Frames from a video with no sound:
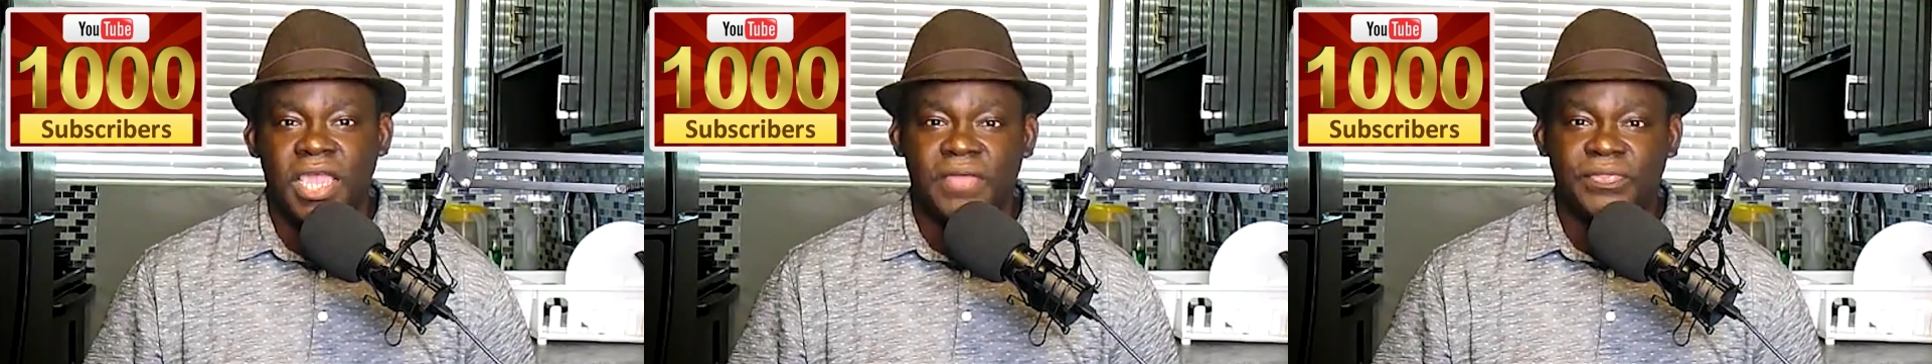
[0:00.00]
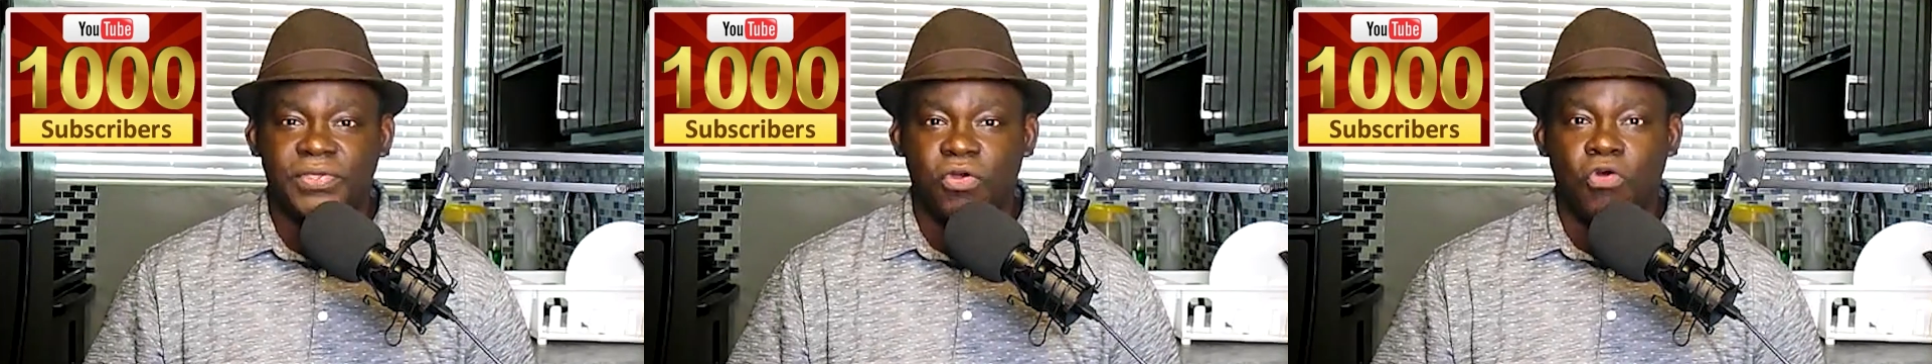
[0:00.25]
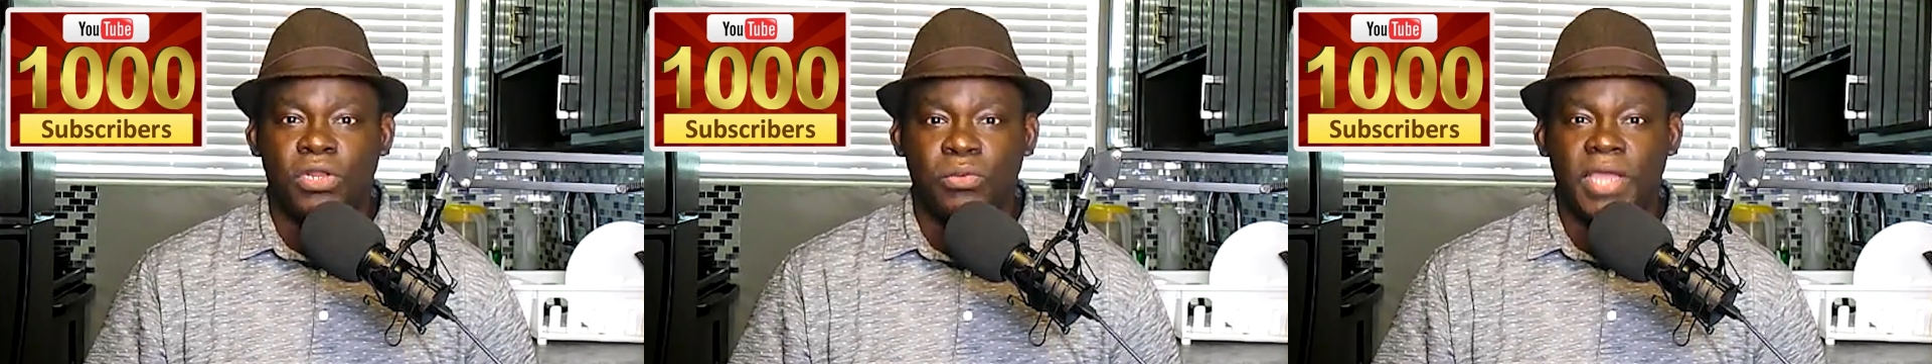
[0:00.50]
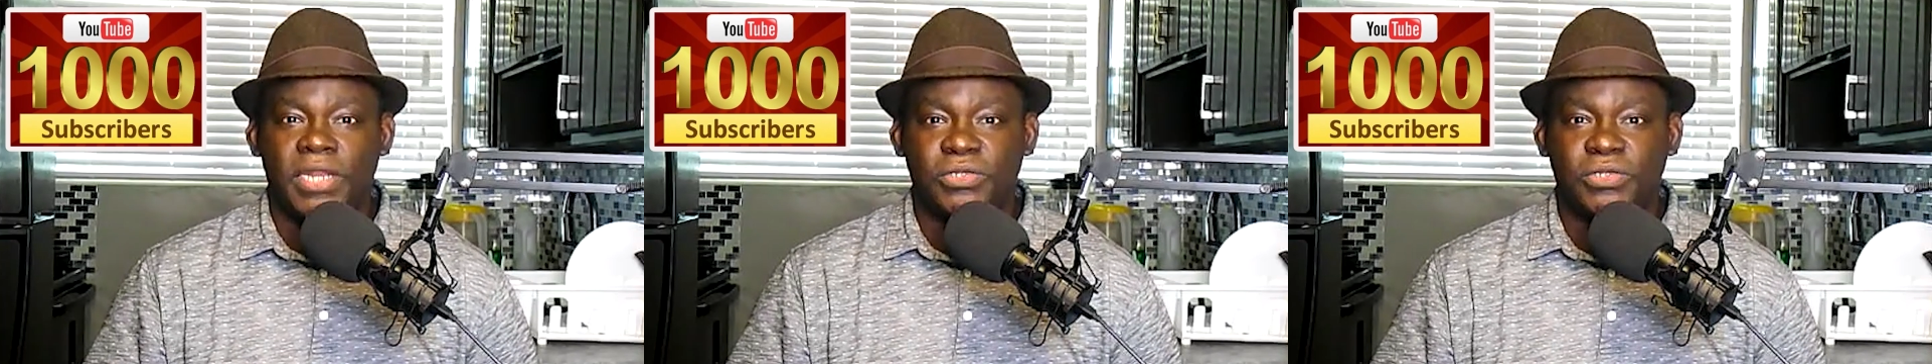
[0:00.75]
And the only
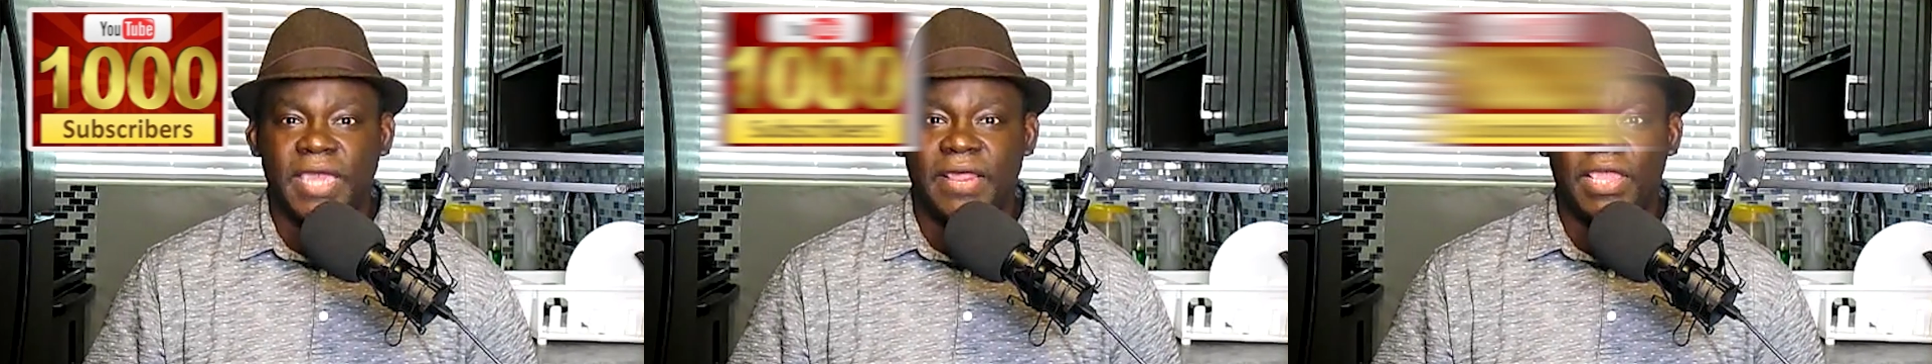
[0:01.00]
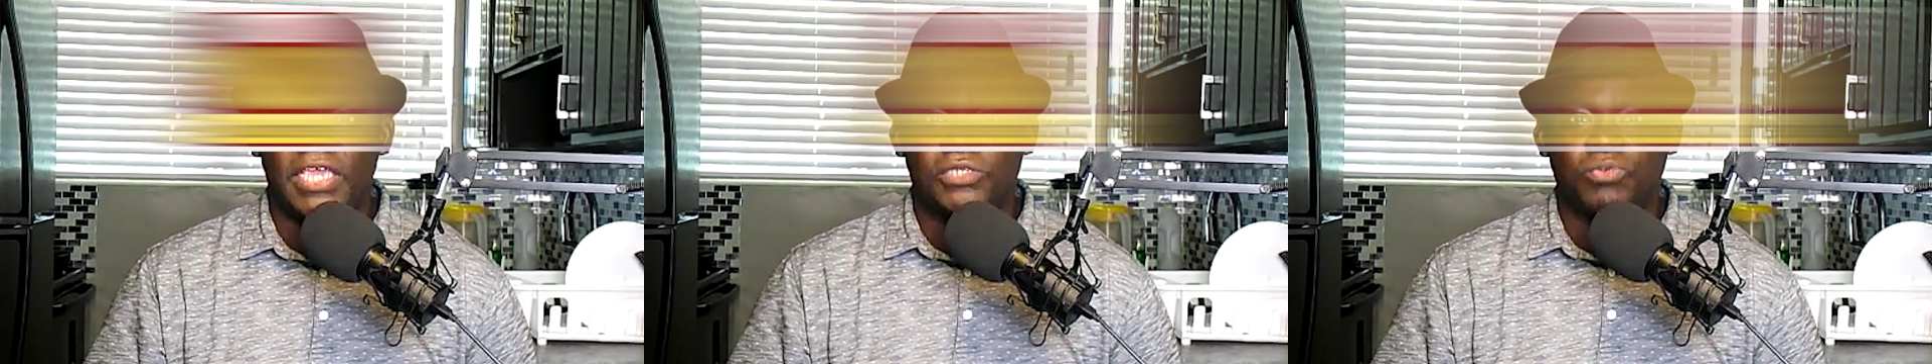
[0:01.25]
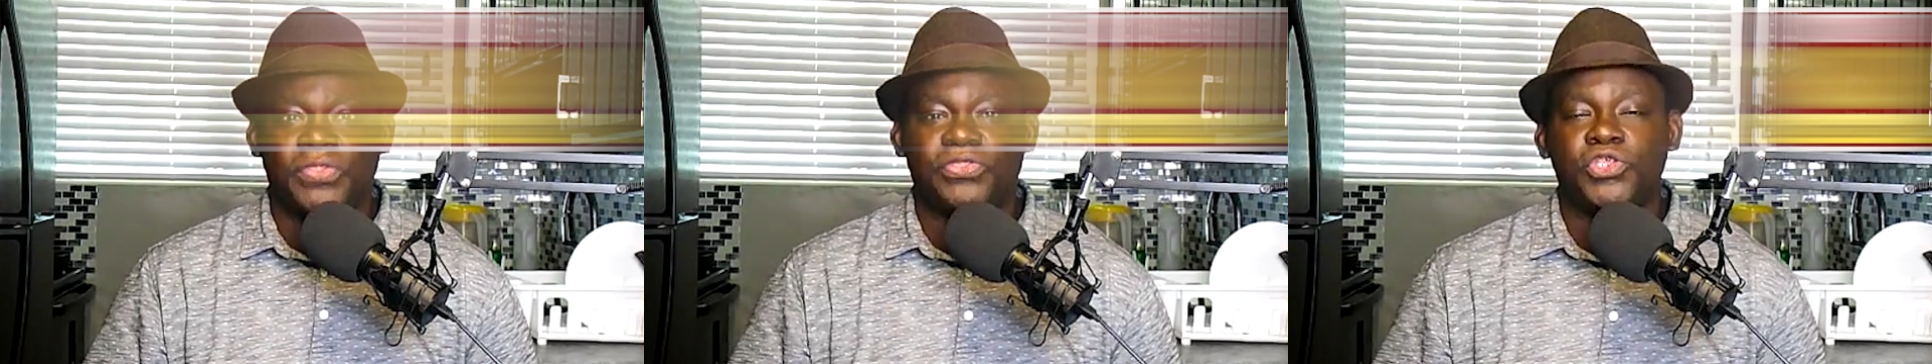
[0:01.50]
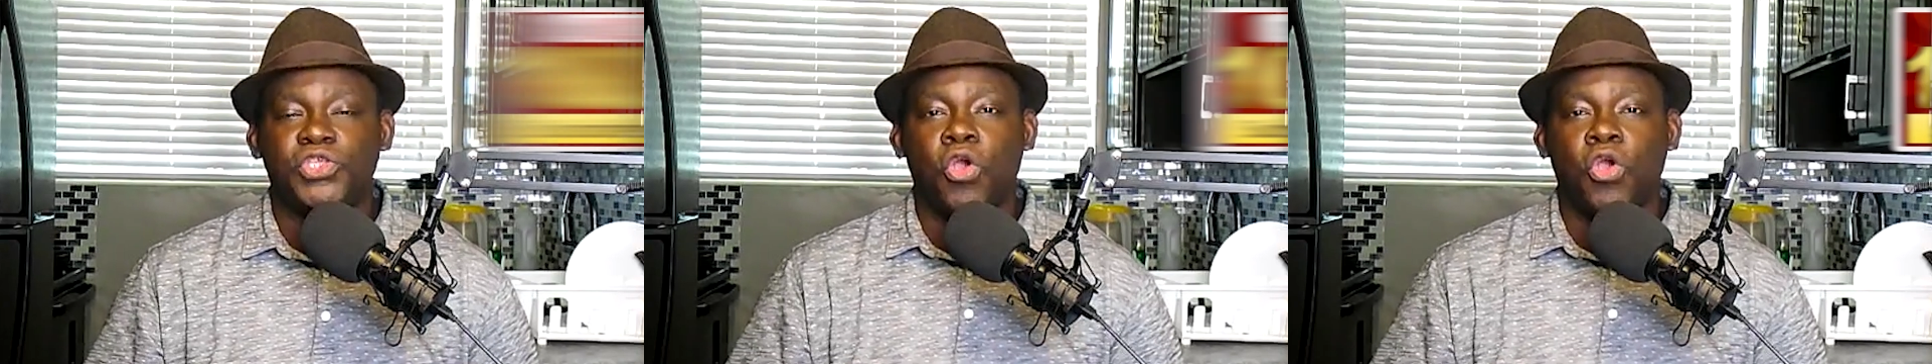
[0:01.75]
way to do that is
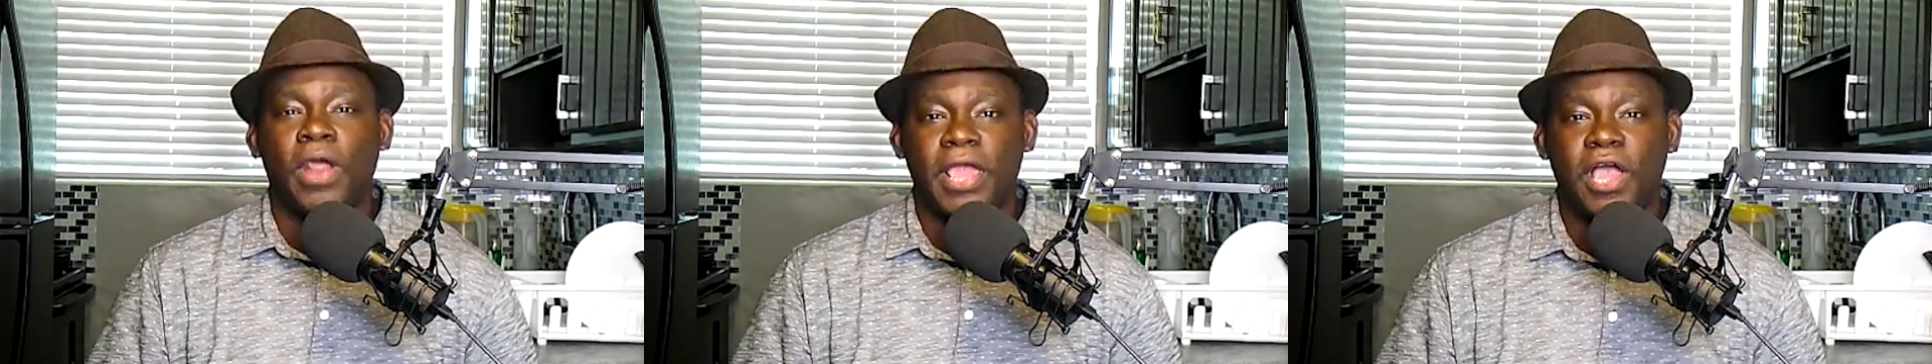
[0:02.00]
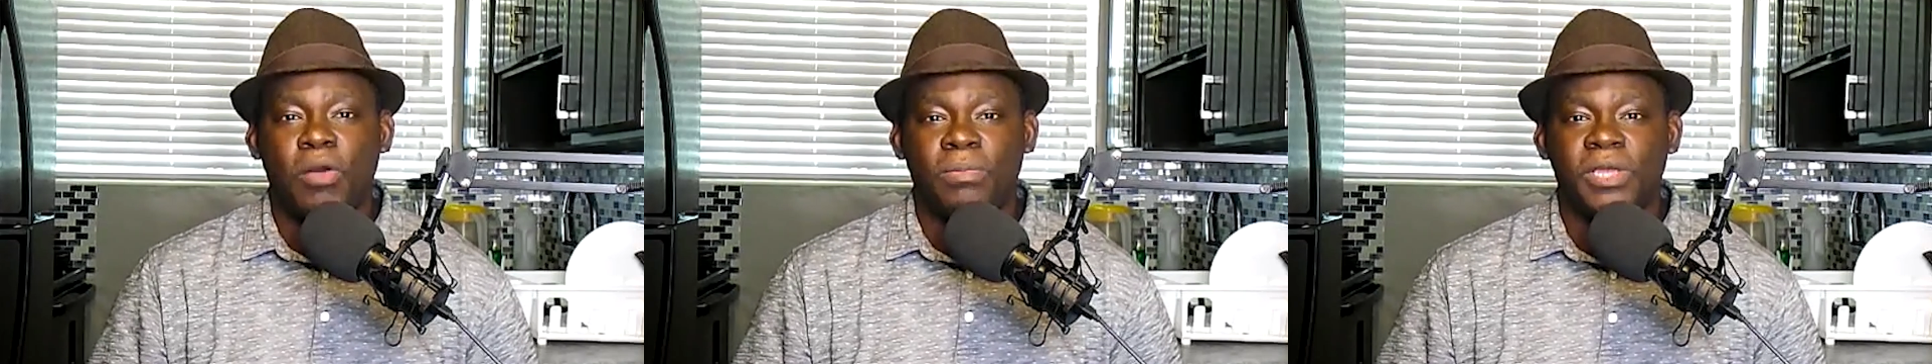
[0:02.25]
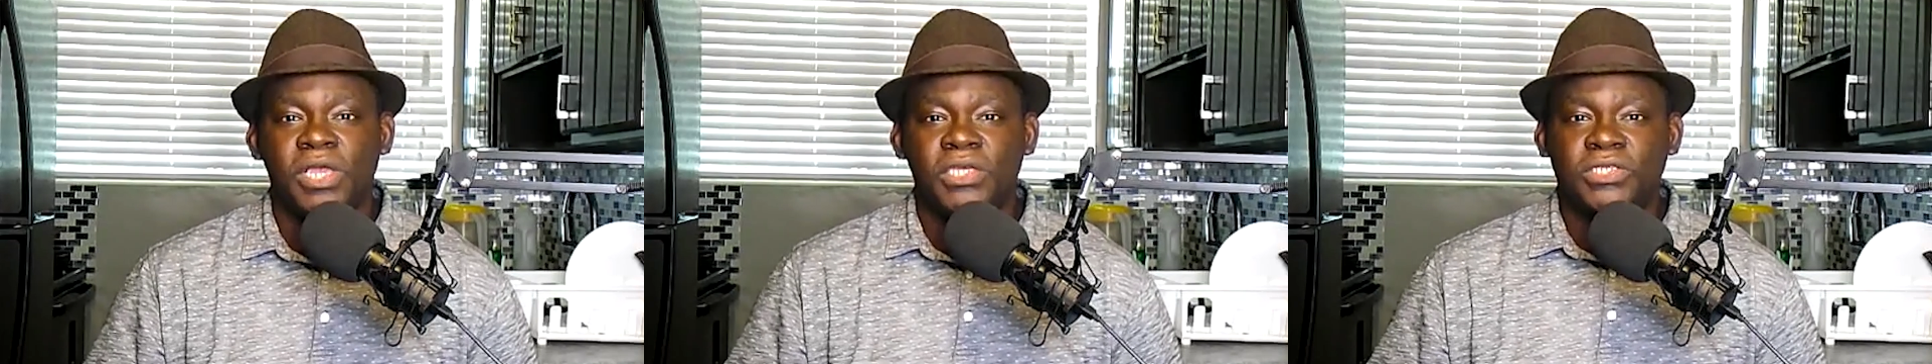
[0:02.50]
with your help.